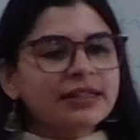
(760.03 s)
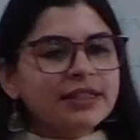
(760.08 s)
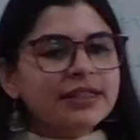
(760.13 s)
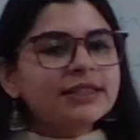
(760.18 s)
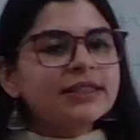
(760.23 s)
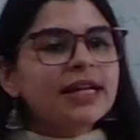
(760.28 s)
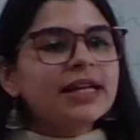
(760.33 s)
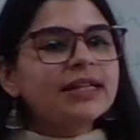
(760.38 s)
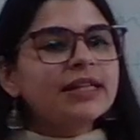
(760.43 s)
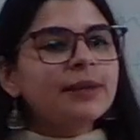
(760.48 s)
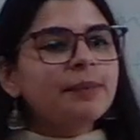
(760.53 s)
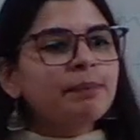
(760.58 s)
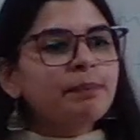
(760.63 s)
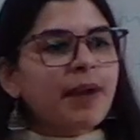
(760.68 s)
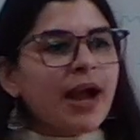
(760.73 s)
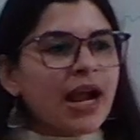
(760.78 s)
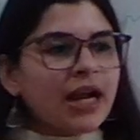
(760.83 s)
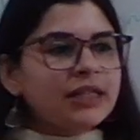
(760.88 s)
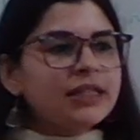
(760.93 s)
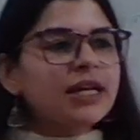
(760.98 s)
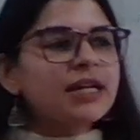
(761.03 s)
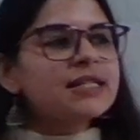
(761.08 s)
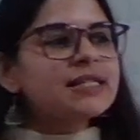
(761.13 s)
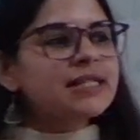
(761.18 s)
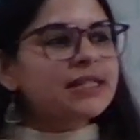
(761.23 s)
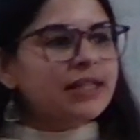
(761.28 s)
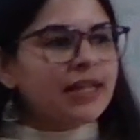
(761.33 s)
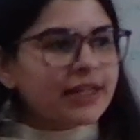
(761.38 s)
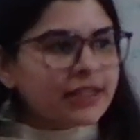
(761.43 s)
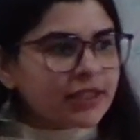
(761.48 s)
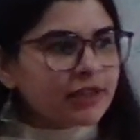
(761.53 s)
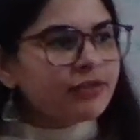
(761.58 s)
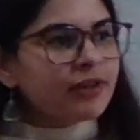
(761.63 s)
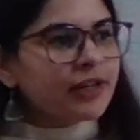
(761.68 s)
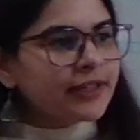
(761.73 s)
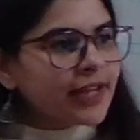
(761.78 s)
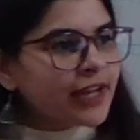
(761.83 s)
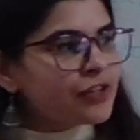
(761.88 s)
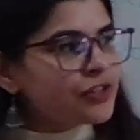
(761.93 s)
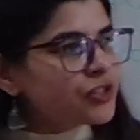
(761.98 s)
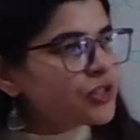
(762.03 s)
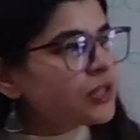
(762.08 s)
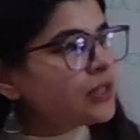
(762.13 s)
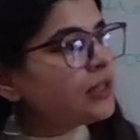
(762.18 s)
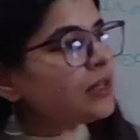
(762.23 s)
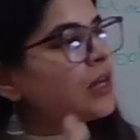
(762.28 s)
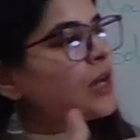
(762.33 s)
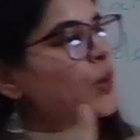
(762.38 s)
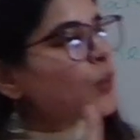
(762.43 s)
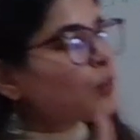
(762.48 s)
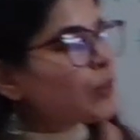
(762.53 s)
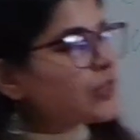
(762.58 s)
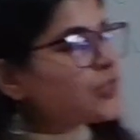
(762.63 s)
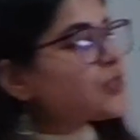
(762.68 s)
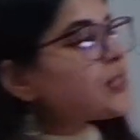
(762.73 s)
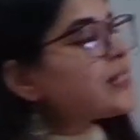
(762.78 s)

that impact our selective attention, which is